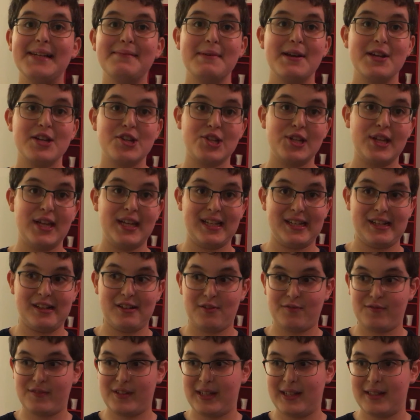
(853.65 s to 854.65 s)
Animation 8 out
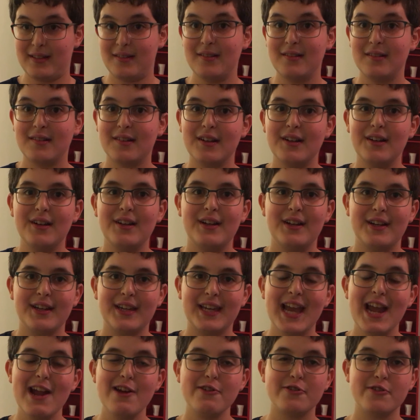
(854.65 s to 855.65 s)
of 10.
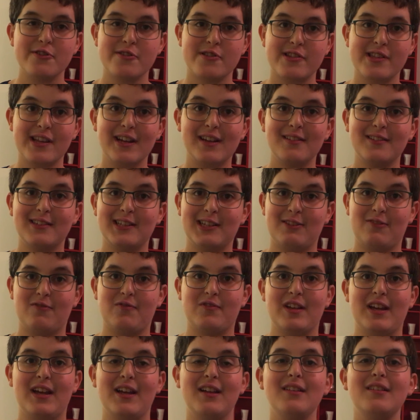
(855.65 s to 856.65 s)
Characters 6 out of
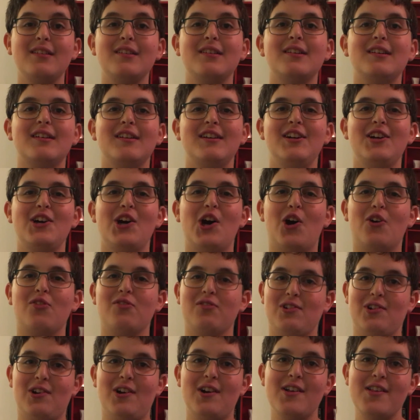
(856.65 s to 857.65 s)
10.
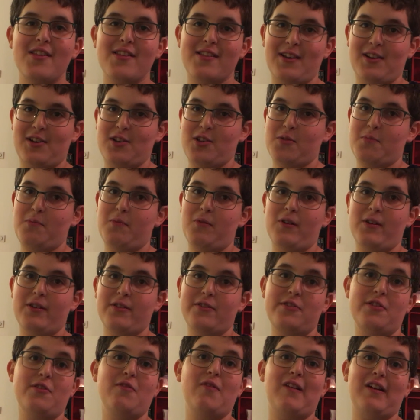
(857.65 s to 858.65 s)
Overall
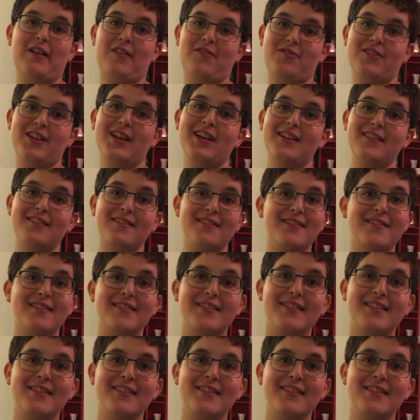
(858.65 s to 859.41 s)
6.2 out of 10.